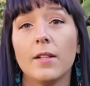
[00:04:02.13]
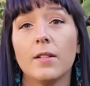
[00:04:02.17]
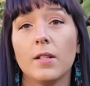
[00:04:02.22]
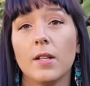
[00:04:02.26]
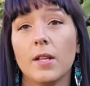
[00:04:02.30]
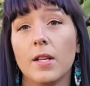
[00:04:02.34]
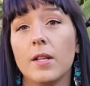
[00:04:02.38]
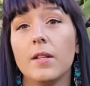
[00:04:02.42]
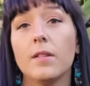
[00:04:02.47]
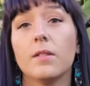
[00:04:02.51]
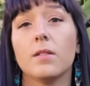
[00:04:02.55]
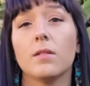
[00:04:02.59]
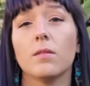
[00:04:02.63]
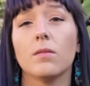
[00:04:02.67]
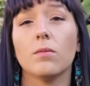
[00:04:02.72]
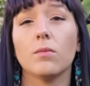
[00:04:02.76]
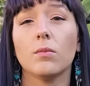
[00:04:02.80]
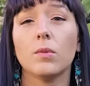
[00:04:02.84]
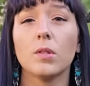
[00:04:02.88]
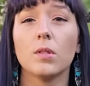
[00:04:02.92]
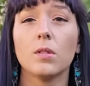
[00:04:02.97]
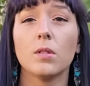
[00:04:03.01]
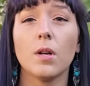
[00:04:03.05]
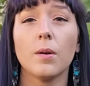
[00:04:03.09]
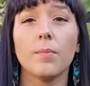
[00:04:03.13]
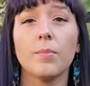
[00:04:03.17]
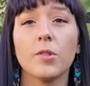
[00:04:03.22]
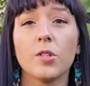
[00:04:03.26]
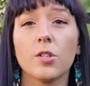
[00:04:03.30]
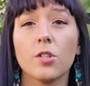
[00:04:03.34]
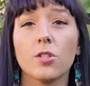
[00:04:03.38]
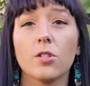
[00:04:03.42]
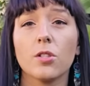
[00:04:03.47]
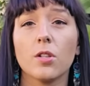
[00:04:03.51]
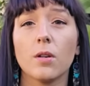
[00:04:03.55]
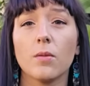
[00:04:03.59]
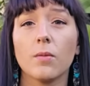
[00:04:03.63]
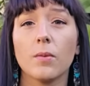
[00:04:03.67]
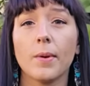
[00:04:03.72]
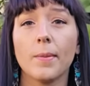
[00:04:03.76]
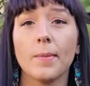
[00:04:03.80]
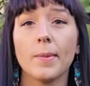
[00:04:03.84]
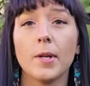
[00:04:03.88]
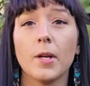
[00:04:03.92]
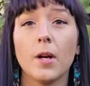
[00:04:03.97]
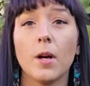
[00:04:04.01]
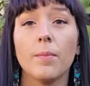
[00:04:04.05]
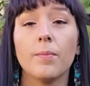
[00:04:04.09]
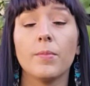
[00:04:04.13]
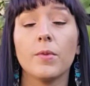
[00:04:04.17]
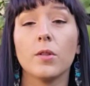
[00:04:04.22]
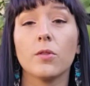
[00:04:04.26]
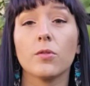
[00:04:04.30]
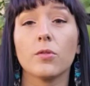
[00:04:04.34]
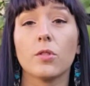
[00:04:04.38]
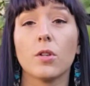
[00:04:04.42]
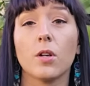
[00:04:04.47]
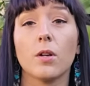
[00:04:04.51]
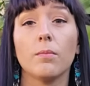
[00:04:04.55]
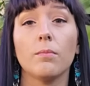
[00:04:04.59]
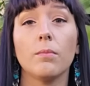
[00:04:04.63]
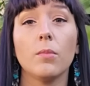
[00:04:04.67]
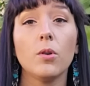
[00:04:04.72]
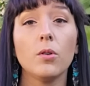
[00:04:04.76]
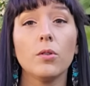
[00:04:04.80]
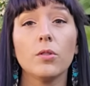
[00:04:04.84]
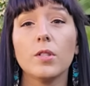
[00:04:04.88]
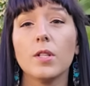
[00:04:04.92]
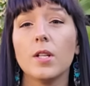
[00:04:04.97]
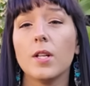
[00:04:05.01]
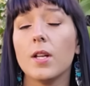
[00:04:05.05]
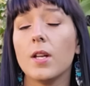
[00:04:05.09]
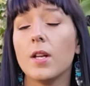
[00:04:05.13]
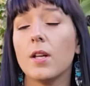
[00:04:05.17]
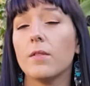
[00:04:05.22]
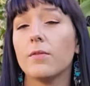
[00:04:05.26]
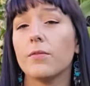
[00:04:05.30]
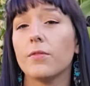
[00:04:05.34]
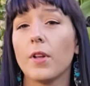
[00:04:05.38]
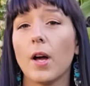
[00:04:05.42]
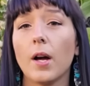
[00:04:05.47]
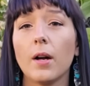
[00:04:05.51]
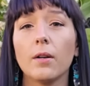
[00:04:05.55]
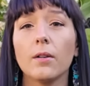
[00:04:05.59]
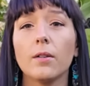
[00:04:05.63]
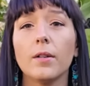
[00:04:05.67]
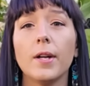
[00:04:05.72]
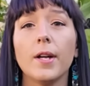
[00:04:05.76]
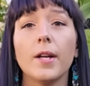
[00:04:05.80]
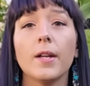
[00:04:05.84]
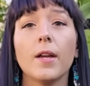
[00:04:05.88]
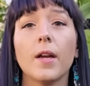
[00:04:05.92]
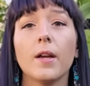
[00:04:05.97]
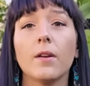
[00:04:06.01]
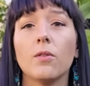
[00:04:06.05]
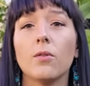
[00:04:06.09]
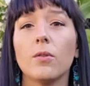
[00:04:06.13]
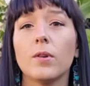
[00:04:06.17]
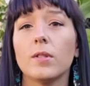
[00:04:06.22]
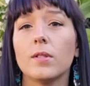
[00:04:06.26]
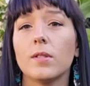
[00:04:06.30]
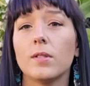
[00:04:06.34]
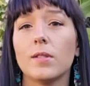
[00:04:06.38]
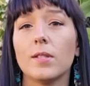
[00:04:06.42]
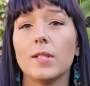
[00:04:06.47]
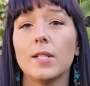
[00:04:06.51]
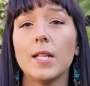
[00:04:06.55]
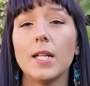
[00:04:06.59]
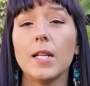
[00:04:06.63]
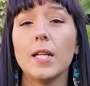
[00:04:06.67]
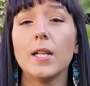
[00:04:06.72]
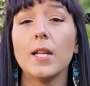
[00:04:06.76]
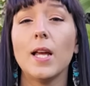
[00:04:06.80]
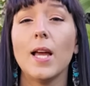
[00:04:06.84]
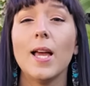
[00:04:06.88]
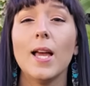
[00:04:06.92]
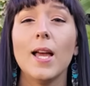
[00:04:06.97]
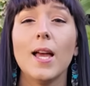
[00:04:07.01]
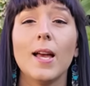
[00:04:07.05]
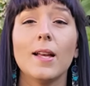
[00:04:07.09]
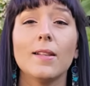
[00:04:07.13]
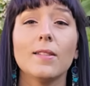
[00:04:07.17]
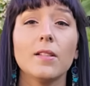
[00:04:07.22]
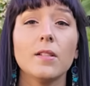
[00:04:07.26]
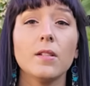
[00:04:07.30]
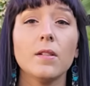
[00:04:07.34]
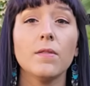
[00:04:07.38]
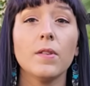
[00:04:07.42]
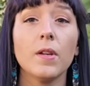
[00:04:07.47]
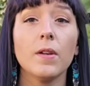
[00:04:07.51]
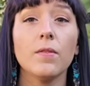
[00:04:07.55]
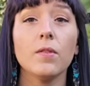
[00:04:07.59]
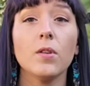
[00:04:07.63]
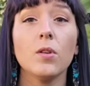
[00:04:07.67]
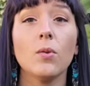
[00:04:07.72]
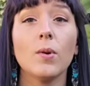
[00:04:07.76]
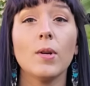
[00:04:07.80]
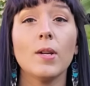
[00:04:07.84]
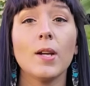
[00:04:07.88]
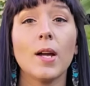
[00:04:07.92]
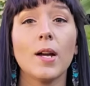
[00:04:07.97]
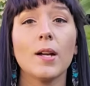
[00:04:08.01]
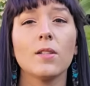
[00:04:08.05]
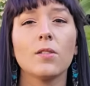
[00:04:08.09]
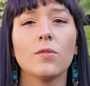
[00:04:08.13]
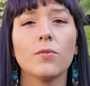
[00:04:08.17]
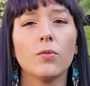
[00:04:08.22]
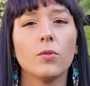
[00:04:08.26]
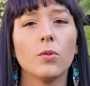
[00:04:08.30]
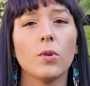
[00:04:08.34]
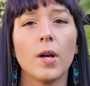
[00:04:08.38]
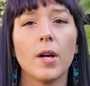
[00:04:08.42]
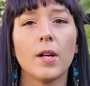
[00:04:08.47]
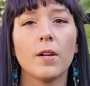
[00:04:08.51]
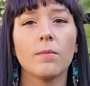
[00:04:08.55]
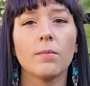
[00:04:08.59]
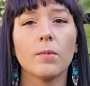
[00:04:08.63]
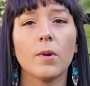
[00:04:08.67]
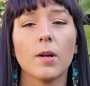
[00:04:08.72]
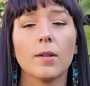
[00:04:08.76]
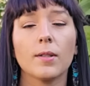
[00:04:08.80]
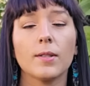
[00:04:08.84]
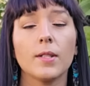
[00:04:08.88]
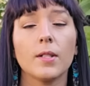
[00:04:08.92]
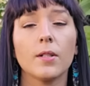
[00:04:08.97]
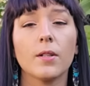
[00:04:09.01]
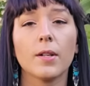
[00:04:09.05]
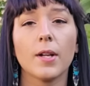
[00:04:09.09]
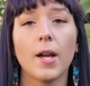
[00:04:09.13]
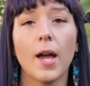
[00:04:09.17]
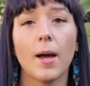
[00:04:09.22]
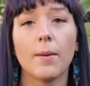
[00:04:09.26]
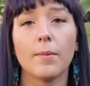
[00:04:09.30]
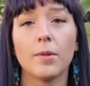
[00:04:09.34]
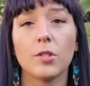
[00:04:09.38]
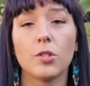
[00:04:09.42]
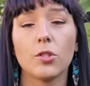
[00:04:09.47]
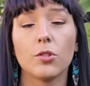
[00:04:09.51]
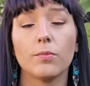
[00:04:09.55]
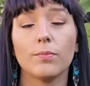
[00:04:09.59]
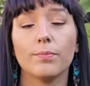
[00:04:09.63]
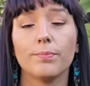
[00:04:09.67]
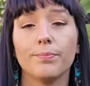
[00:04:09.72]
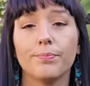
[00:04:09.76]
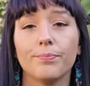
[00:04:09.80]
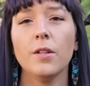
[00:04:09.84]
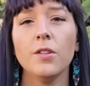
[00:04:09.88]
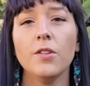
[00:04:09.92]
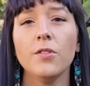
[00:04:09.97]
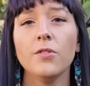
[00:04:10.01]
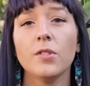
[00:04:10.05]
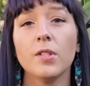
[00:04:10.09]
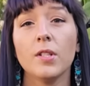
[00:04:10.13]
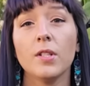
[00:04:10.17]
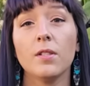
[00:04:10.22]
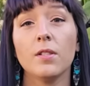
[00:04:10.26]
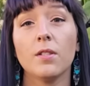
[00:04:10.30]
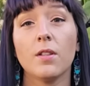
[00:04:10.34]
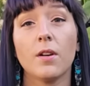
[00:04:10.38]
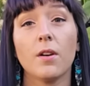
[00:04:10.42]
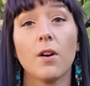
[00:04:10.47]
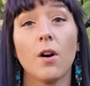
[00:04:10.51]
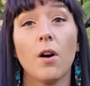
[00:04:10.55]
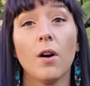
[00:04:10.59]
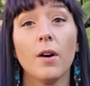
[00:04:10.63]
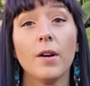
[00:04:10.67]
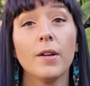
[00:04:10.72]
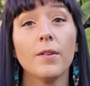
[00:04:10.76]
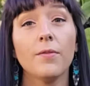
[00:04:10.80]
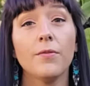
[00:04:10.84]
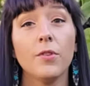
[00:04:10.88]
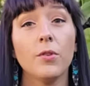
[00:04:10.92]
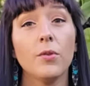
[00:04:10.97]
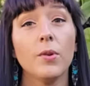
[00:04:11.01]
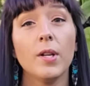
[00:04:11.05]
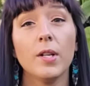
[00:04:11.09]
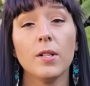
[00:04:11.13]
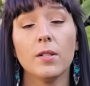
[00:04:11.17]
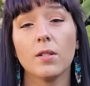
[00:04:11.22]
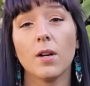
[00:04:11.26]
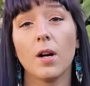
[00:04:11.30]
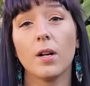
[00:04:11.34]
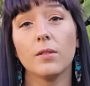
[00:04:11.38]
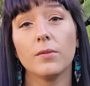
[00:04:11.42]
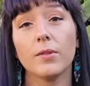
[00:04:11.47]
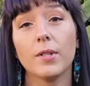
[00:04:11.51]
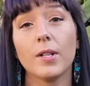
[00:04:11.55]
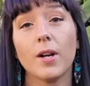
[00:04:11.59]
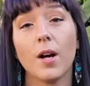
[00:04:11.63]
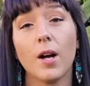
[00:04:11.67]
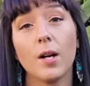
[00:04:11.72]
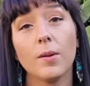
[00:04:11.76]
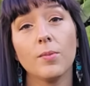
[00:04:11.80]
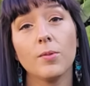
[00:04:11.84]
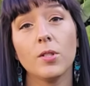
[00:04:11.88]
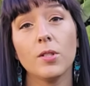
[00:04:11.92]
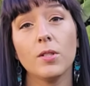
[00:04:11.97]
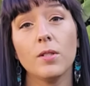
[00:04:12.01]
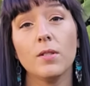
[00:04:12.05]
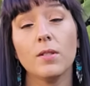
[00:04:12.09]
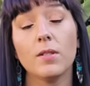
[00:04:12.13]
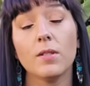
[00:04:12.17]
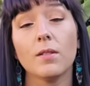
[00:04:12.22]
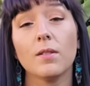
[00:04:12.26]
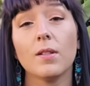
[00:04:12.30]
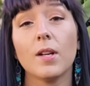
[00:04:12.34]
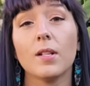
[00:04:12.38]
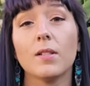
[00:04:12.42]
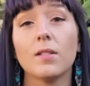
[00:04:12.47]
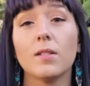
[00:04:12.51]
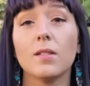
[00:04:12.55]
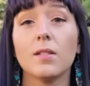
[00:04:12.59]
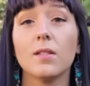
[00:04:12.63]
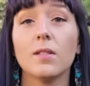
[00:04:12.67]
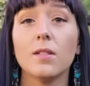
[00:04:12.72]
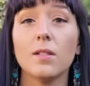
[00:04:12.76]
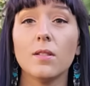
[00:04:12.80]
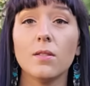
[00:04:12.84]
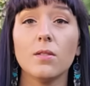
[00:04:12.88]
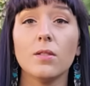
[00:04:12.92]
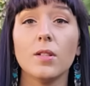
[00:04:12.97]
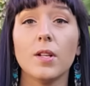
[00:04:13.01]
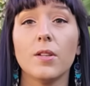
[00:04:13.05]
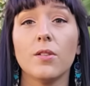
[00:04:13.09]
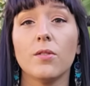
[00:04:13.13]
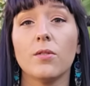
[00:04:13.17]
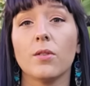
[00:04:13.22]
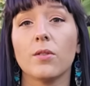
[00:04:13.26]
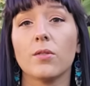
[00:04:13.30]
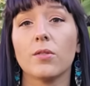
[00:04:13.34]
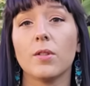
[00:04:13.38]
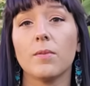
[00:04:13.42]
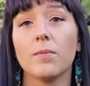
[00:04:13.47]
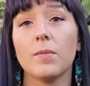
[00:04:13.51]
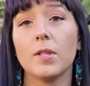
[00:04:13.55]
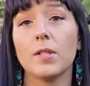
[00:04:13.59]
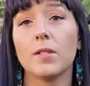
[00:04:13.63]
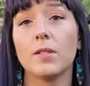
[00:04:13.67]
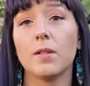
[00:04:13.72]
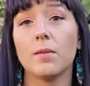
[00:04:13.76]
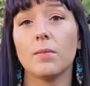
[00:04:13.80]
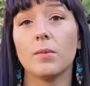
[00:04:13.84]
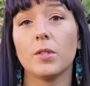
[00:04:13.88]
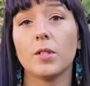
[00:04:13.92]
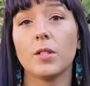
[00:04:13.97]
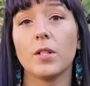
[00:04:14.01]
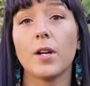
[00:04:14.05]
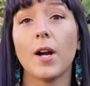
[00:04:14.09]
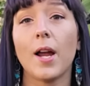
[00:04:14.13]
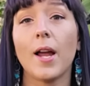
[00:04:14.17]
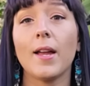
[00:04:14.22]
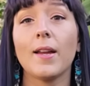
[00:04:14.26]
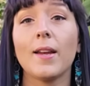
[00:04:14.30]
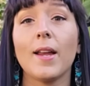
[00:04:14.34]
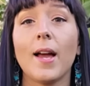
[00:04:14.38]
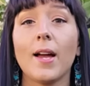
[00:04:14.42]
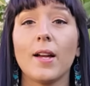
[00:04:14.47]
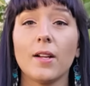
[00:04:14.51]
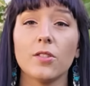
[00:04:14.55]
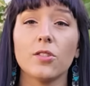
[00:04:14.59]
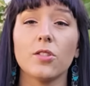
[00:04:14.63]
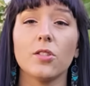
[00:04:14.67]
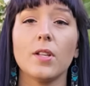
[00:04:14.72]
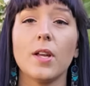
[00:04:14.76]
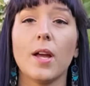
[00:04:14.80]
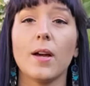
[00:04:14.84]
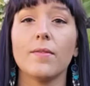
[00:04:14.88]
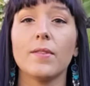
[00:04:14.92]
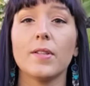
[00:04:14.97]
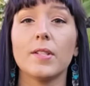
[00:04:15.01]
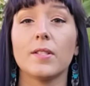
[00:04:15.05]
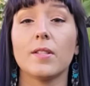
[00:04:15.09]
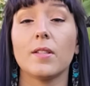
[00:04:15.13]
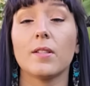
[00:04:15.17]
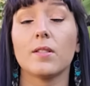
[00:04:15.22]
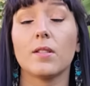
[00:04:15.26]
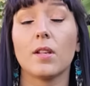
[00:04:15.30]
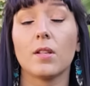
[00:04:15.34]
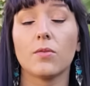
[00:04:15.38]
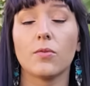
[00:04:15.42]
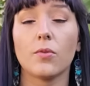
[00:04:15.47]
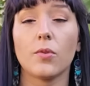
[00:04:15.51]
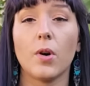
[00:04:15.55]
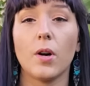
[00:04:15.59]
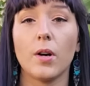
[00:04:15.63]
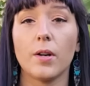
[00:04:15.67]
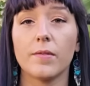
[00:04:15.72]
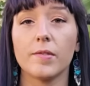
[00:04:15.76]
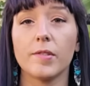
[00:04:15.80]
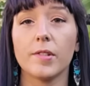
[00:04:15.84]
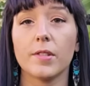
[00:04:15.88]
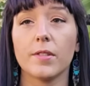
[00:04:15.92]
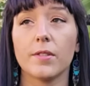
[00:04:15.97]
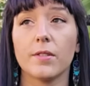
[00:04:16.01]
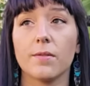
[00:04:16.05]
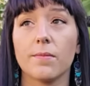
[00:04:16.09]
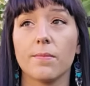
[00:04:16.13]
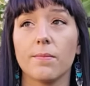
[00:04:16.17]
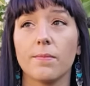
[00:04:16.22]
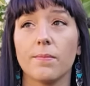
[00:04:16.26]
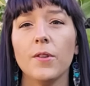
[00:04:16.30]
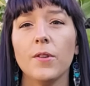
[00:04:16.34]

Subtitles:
hate the heat. Once temperatures start warming up, they'll start bolting, flowering, and going to seed instead of giving you a nice full head of broccoli or cabbage. The good news is there are a few heat-tolerant options that still let you grow something similar and actually have a successful harvest.